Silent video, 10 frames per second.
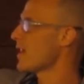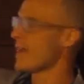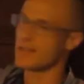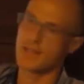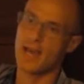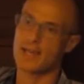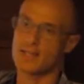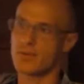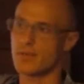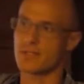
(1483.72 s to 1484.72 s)
anxiety
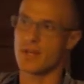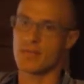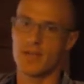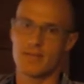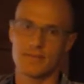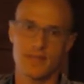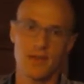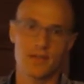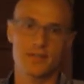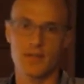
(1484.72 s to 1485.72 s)
into excitement,
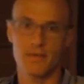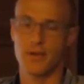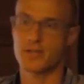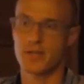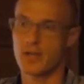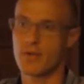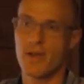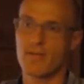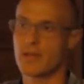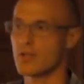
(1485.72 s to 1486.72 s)
telling yourself you're excited
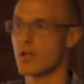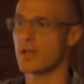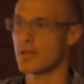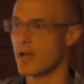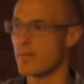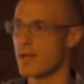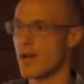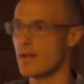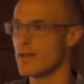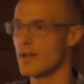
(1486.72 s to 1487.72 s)
rather than trying to calm
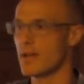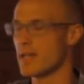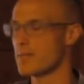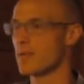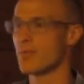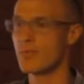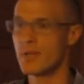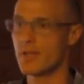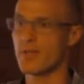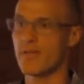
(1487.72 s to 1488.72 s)
down, has been
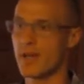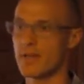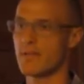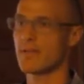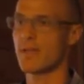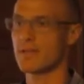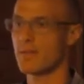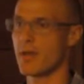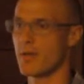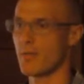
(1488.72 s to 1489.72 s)
really effective and led to
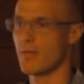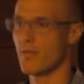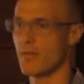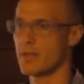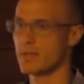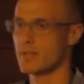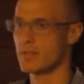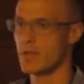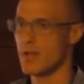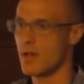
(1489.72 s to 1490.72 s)
better performance.
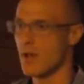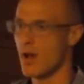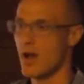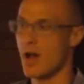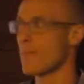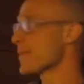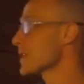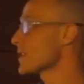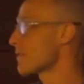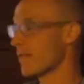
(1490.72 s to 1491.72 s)

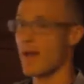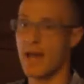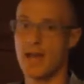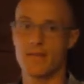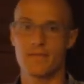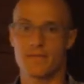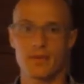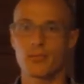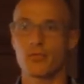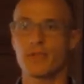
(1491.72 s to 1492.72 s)
This is something that I've
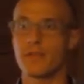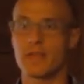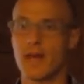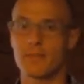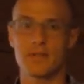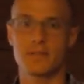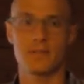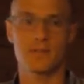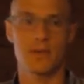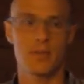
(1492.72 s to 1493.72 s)
completely adopted
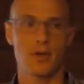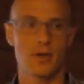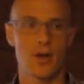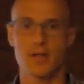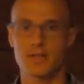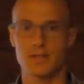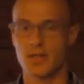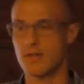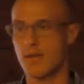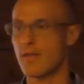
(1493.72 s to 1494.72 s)
since coming across,
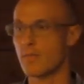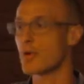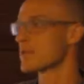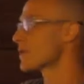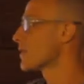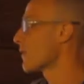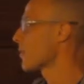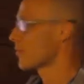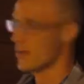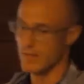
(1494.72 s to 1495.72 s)
and I've personally
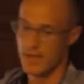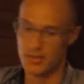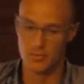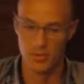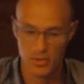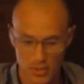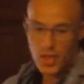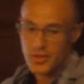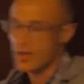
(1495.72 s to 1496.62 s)
found pretty valuable. Nothing